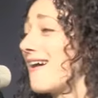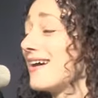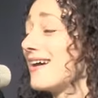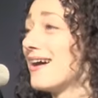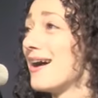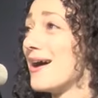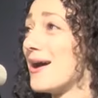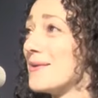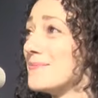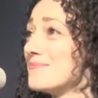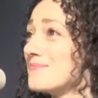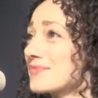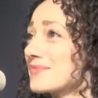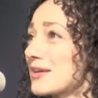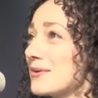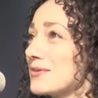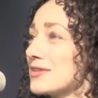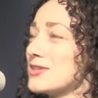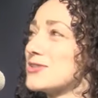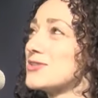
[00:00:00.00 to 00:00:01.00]
our, um,
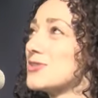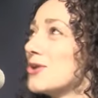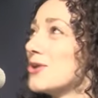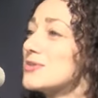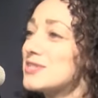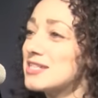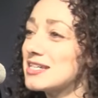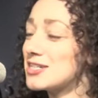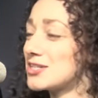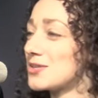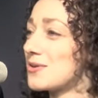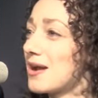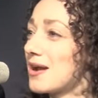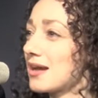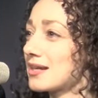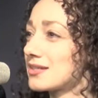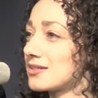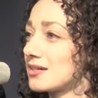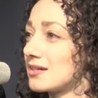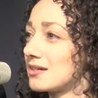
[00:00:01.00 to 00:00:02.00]
the associate
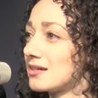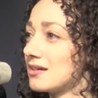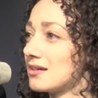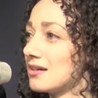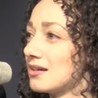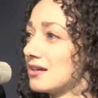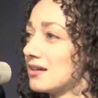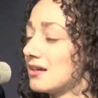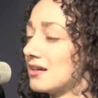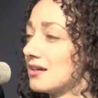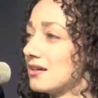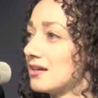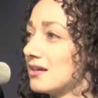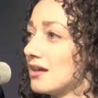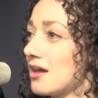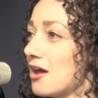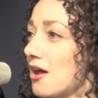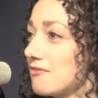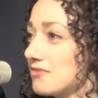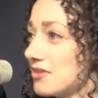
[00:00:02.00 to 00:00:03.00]
director uh,
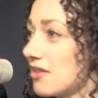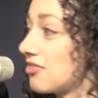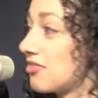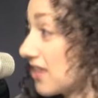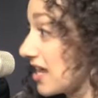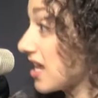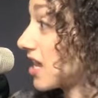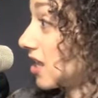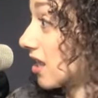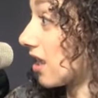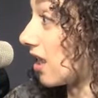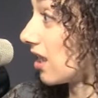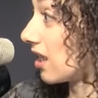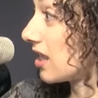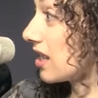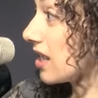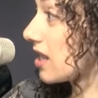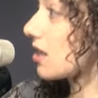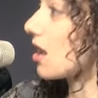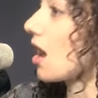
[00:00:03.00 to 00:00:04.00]
of the
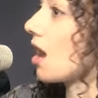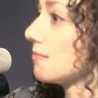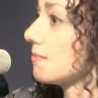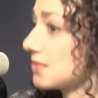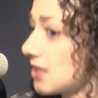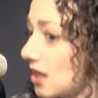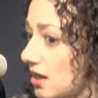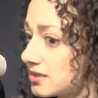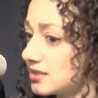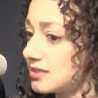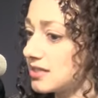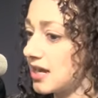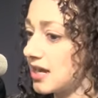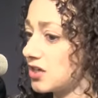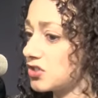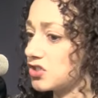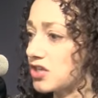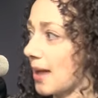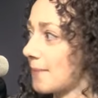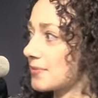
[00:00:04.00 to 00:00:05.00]
theater comes on
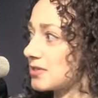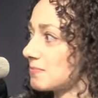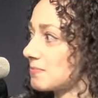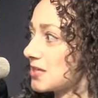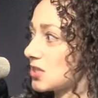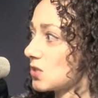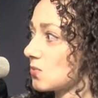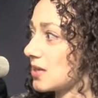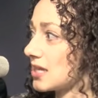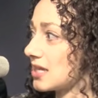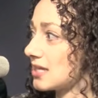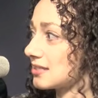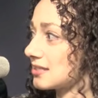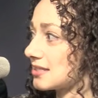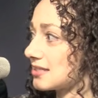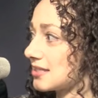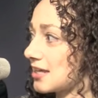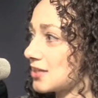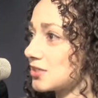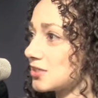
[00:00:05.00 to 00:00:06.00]
stage, he happened to be in the wings,
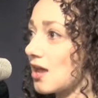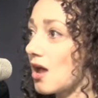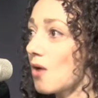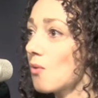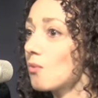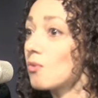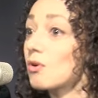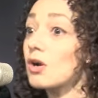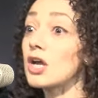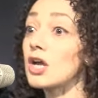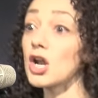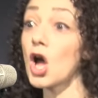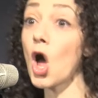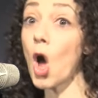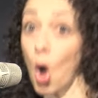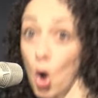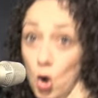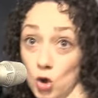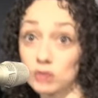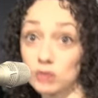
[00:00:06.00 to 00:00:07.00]
and says, uh, "We're gonna
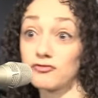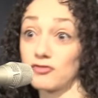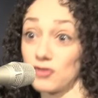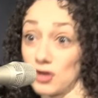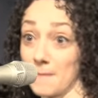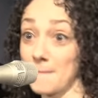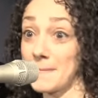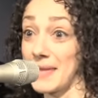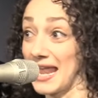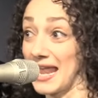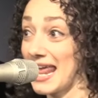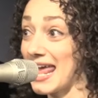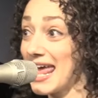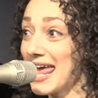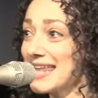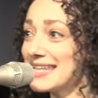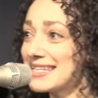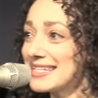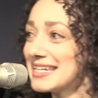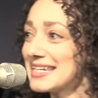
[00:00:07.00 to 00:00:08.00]
hold for a
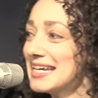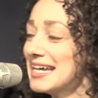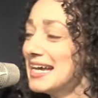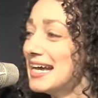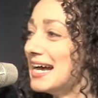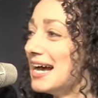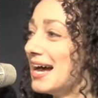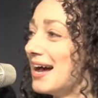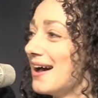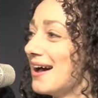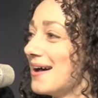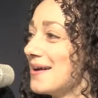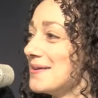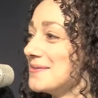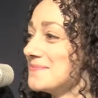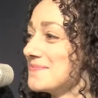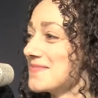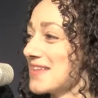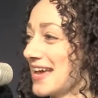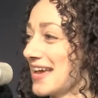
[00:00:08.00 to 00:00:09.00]
minute."
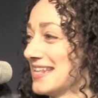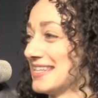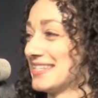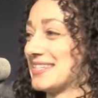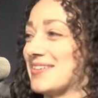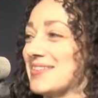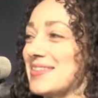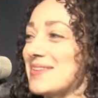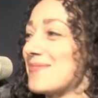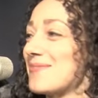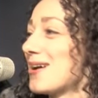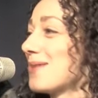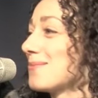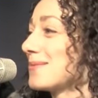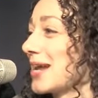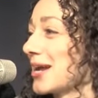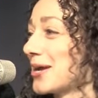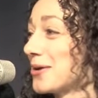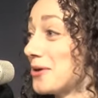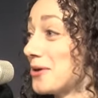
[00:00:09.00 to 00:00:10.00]
Um, and so then Rob
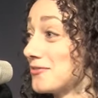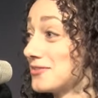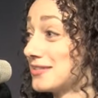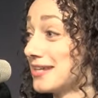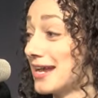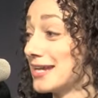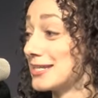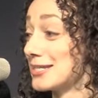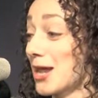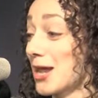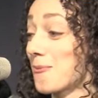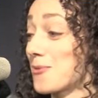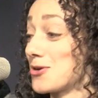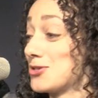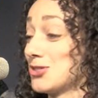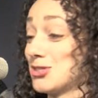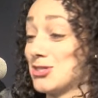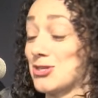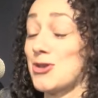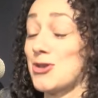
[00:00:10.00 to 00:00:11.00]
and I go off stage, and we're
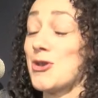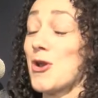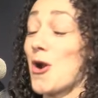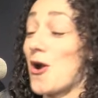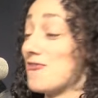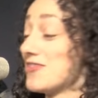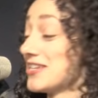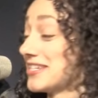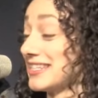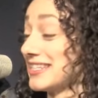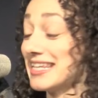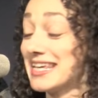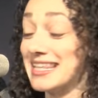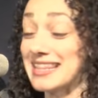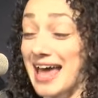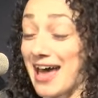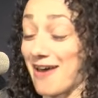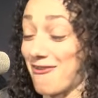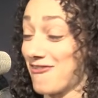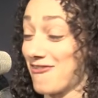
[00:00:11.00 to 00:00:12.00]
just nervously
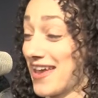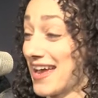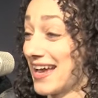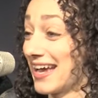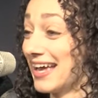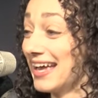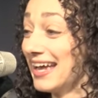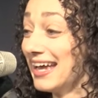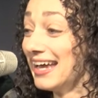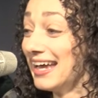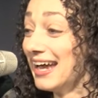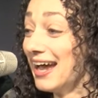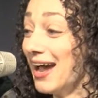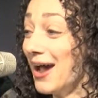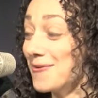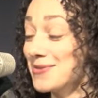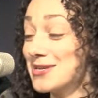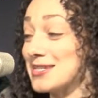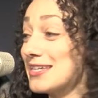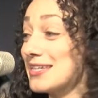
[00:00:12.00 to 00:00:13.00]
laughing.
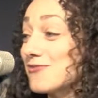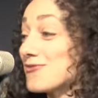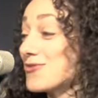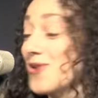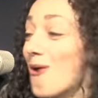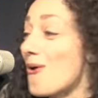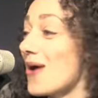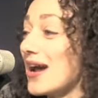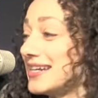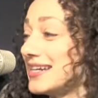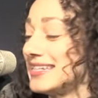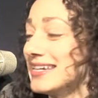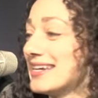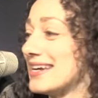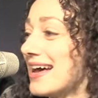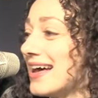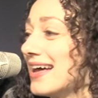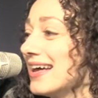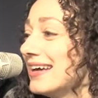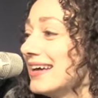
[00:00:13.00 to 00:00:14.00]
We just have no
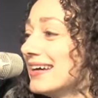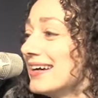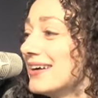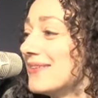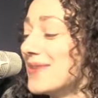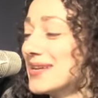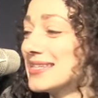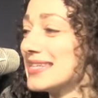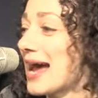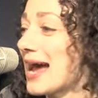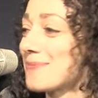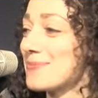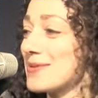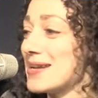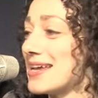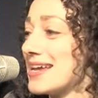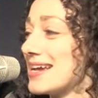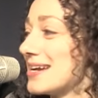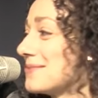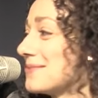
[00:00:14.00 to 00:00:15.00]
idea what's
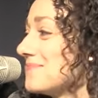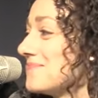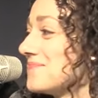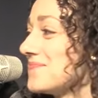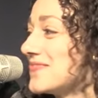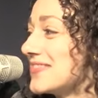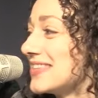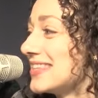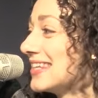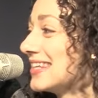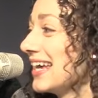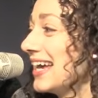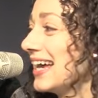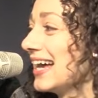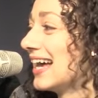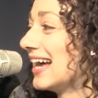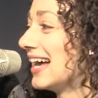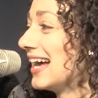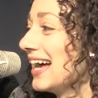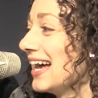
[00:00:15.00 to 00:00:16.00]
happening. You know what happened, you just heard, "We
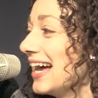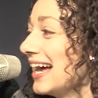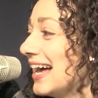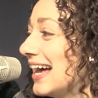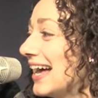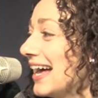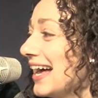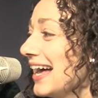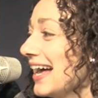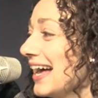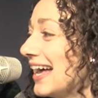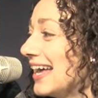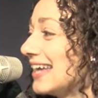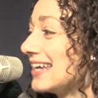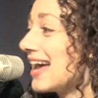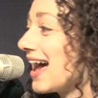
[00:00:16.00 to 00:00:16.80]
have to hold, we have to hold."